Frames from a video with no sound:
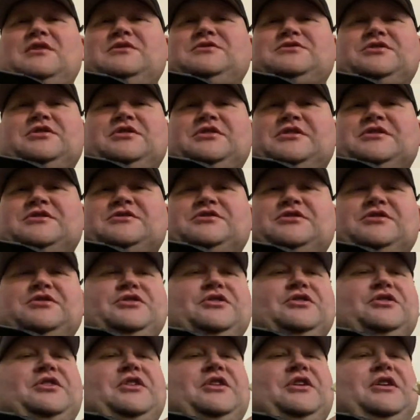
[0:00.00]
seriously,
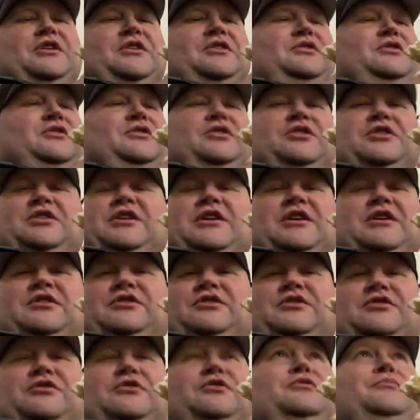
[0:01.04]
you can't you can't
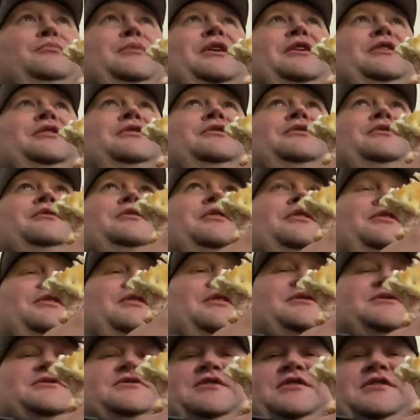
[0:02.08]
do better than
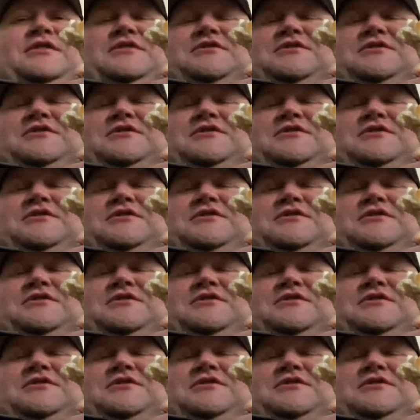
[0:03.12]
this in a